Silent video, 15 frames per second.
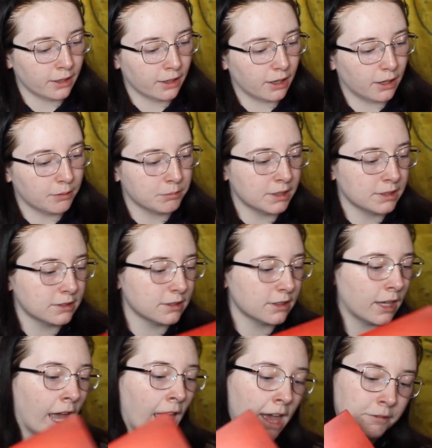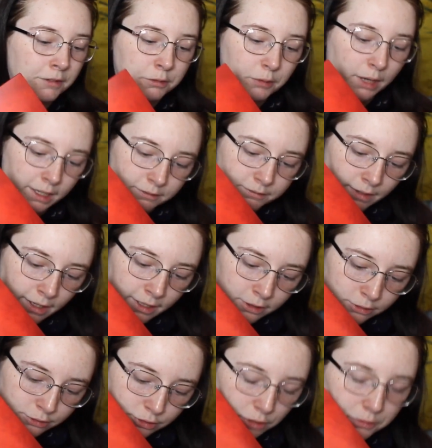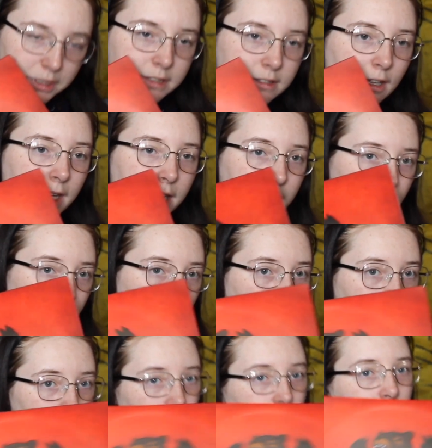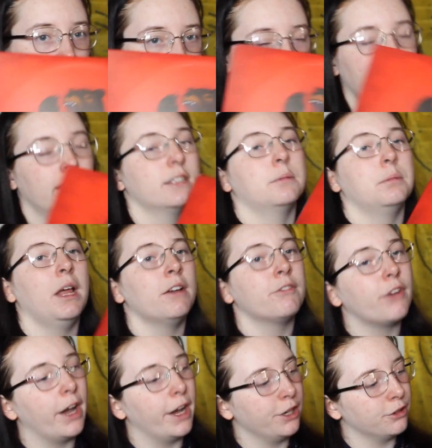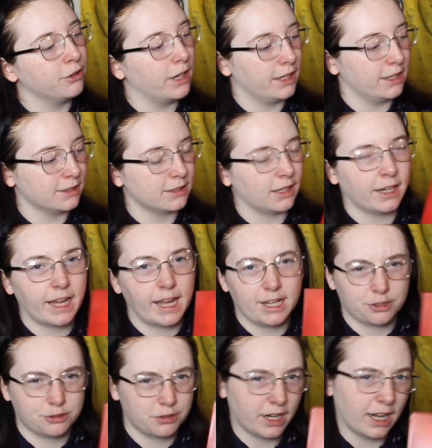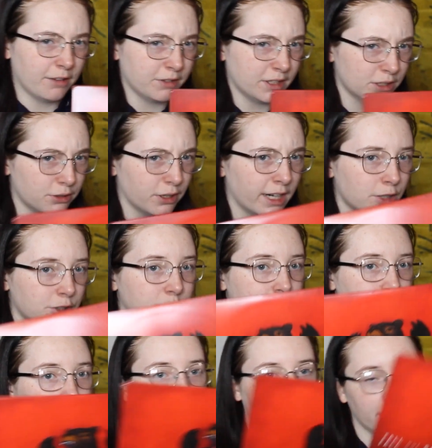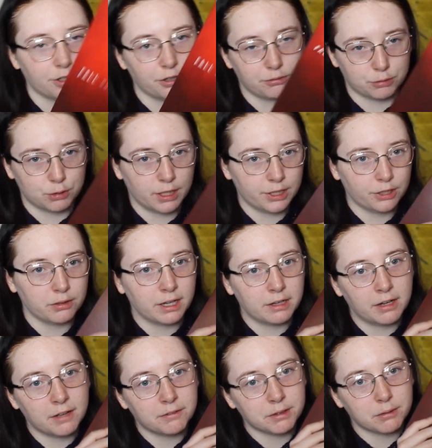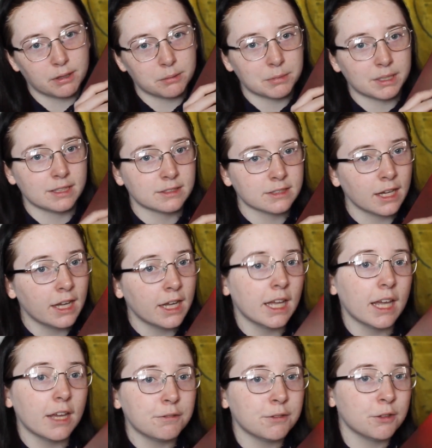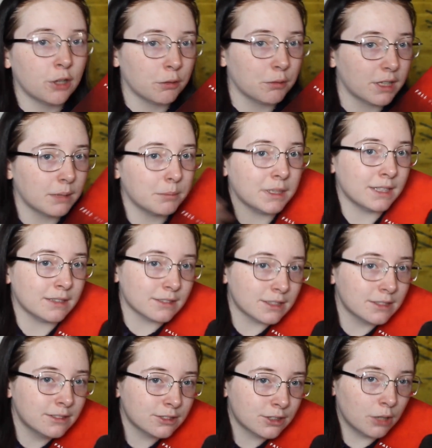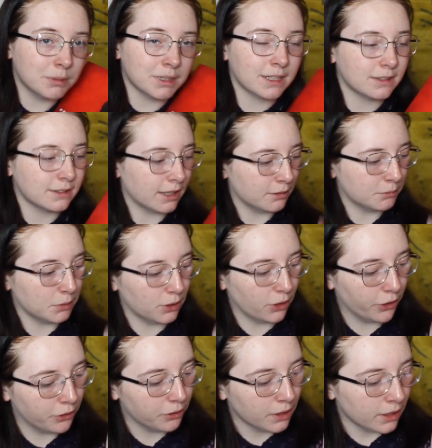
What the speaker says: This is a heavyweight vinyl, so it's like, it's a black vinyl and it's like extra heavy or extra sturdy. I don't quite know how heavyweight means. If you know what that means, comment it down below.